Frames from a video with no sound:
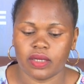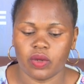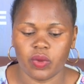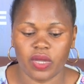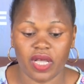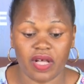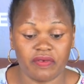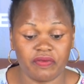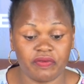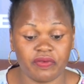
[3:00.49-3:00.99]
we
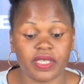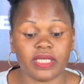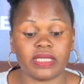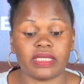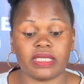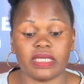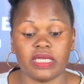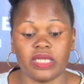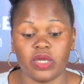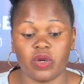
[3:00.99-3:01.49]
have
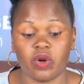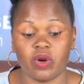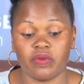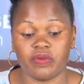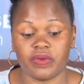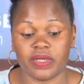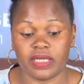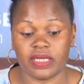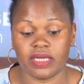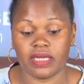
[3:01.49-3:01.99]
faced in
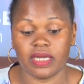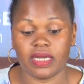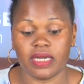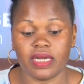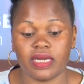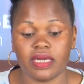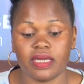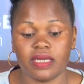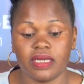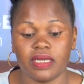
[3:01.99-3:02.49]
COVID
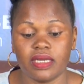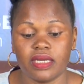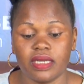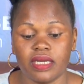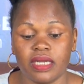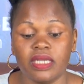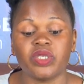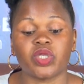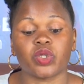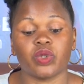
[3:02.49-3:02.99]

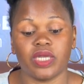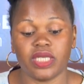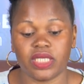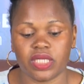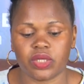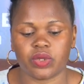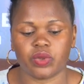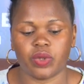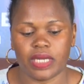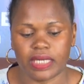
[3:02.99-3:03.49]
in
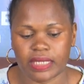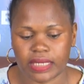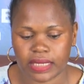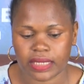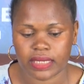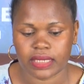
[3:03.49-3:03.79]
2020.